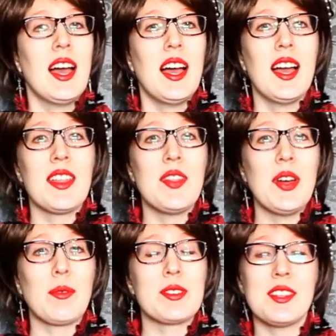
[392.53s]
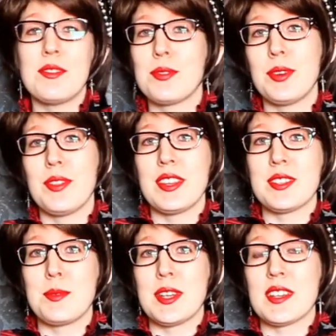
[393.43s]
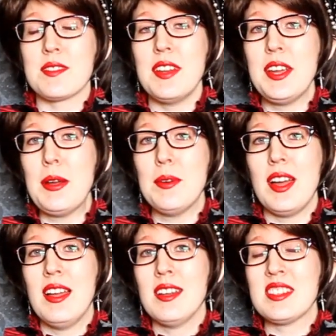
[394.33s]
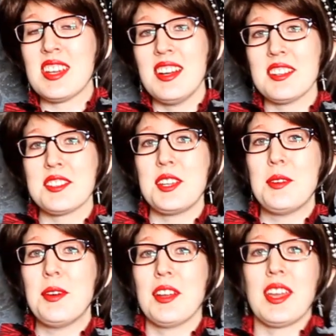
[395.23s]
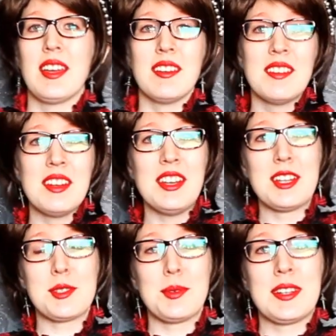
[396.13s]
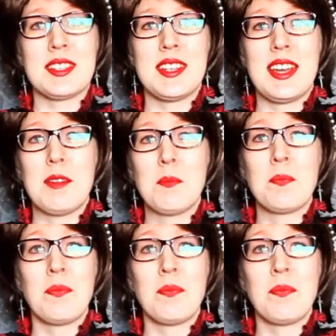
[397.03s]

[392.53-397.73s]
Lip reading: And that was it for this week's video, and I'll see you again next Wednesday.